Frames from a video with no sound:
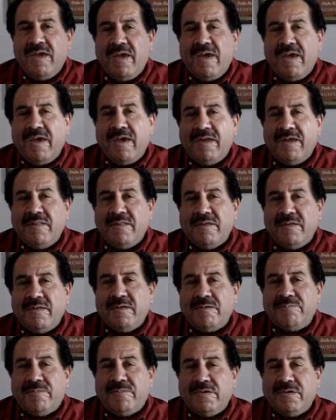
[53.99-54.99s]
and
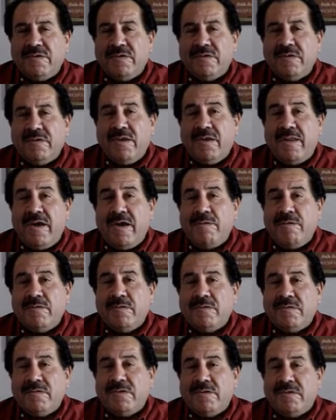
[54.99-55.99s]
particularly now
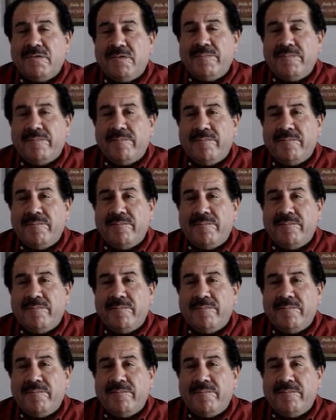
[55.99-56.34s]
in the